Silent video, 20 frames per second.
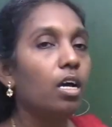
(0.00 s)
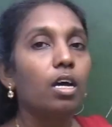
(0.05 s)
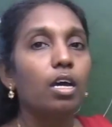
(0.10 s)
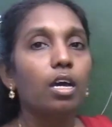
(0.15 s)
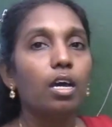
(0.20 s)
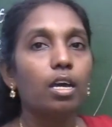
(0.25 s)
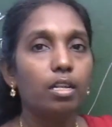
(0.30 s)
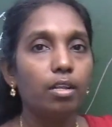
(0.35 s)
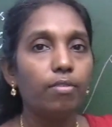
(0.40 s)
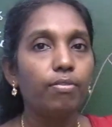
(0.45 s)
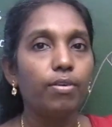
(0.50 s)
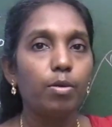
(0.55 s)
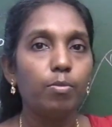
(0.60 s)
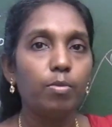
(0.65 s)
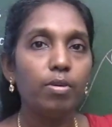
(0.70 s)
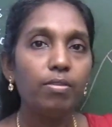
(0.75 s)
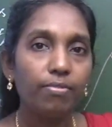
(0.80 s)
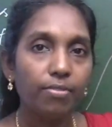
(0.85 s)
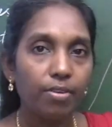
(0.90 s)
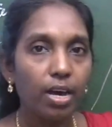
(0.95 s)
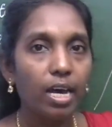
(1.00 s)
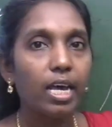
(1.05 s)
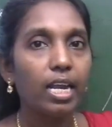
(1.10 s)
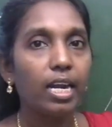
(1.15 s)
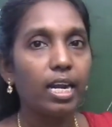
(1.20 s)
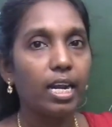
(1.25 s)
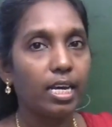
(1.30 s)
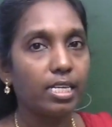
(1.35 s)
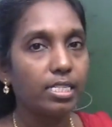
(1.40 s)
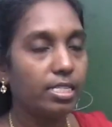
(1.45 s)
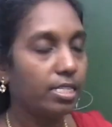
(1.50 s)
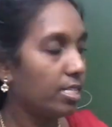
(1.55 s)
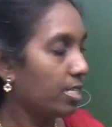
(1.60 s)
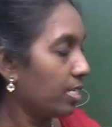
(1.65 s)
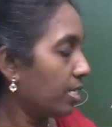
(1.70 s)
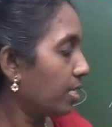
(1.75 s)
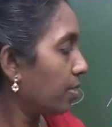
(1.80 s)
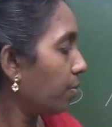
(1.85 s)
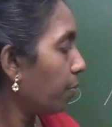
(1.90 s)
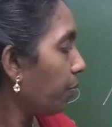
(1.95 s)
in the form of
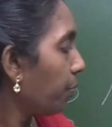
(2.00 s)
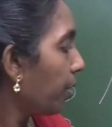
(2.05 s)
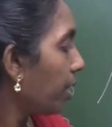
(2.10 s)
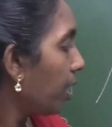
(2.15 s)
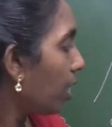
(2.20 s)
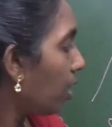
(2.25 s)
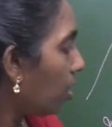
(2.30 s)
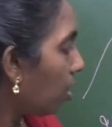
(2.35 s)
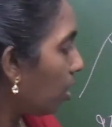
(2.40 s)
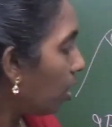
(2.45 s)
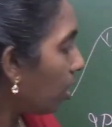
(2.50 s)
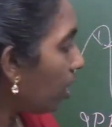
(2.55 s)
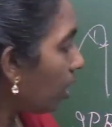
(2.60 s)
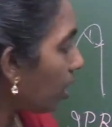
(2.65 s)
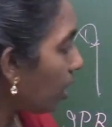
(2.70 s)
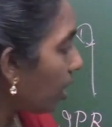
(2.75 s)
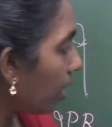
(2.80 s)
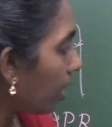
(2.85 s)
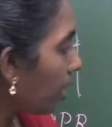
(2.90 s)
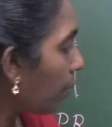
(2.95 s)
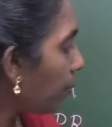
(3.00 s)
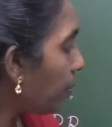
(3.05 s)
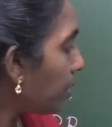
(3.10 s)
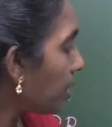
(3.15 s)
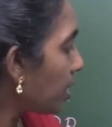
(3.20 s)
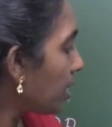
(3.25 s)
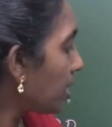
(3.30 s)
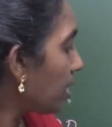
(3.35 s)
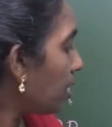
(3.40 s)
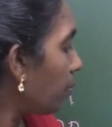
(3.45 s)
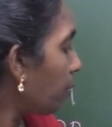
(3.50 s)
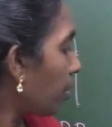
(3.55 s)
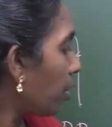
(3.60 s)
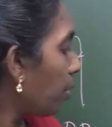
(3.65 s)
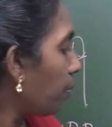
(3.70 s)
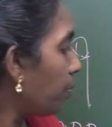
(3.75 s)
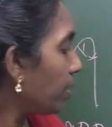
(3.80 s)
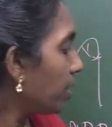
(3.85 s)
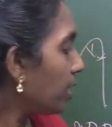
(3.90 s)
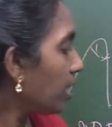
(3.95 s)
license, or a personal
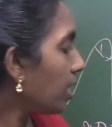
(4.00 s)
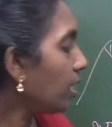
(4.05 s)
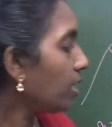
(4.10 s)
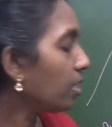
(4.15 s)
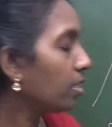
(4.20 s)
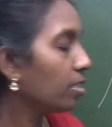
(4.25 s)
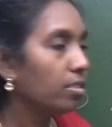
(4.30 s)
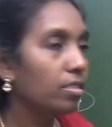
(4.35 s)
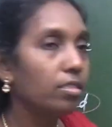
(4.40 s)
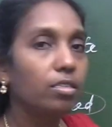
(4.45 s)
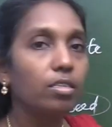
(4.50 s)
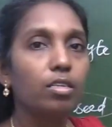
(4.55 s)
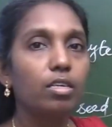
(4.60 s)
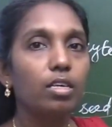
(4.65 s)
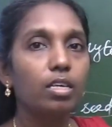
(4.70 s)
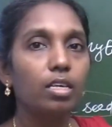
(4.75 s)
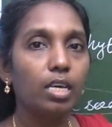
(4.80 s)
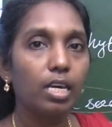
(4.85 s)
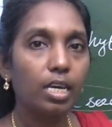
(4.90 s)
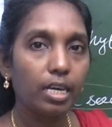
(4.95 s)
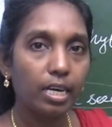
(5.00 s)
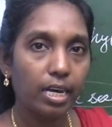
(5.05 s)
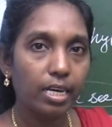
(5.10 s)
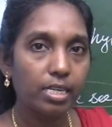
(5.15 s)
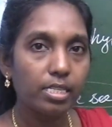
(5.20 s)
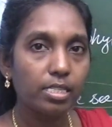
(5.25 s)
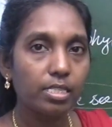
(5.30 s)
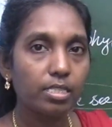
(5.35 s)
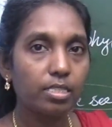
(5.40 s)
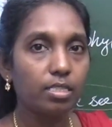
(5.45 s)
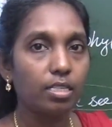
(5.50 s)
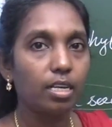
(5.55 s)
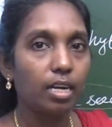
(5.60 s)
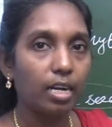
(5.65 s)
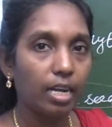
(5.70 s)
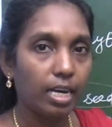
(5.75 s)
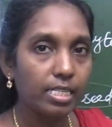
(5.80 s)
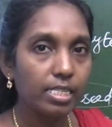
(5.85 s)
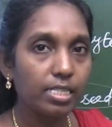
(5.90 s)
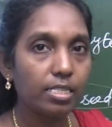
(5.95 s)
property. He has the
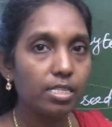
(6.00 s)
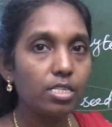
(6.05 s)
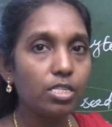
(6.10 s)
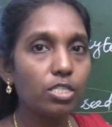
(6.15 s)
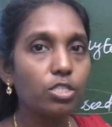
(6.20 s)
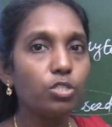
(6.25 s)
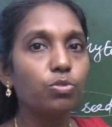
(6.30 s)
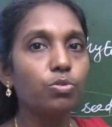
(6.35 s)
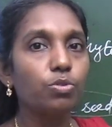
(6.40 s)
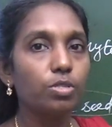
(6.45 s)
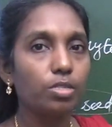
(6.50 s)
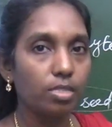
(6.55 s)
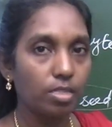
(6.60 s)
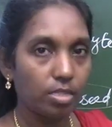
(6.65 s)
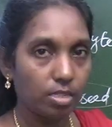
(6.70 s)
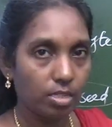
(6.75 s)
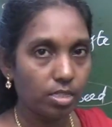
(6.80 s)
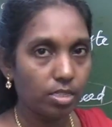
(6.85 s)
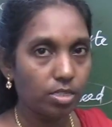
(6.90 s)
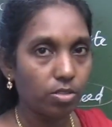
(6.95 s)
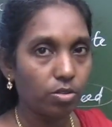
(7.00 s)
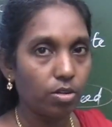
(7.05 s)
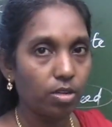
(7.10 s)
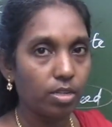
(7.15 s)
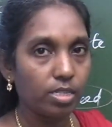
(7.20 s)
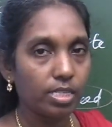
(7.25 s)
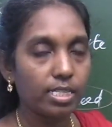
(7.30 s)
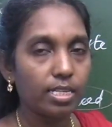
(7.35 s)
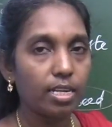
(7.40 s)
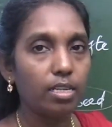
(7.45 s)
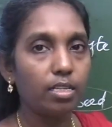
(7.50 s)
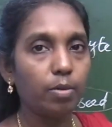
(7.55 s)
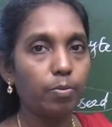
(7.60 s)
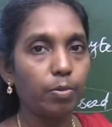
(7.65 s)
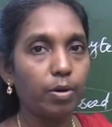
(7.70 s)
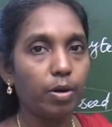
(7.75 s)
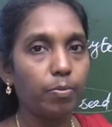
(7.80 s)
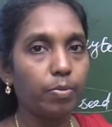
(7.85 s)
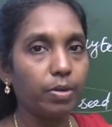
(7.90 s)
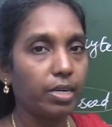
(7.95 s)
license to sell the
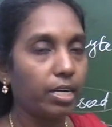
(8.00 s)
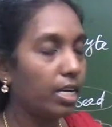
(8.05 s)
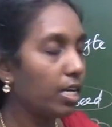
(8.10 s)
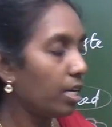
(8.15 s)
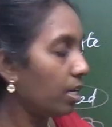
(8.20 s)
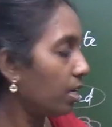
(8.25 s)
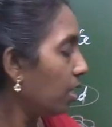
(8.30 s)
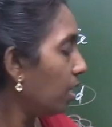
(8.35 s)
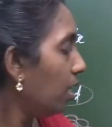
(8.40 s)
property.